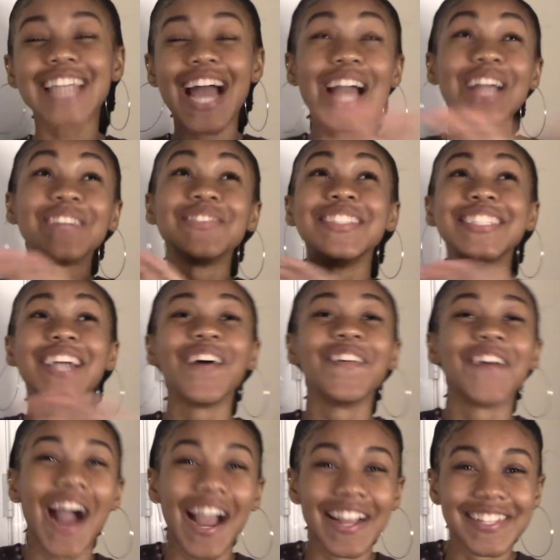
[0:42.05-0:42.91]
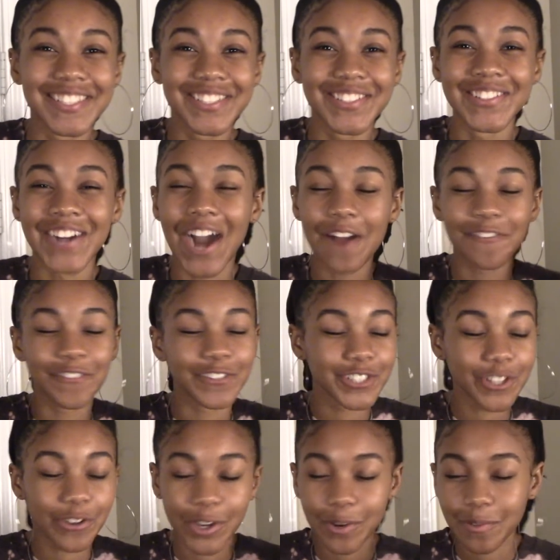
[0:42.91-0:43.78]
I am done with high school. I feel
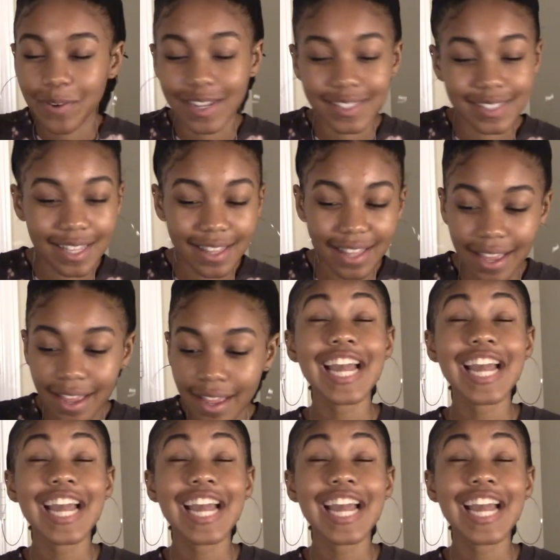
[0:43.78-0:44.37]
so good when I say that.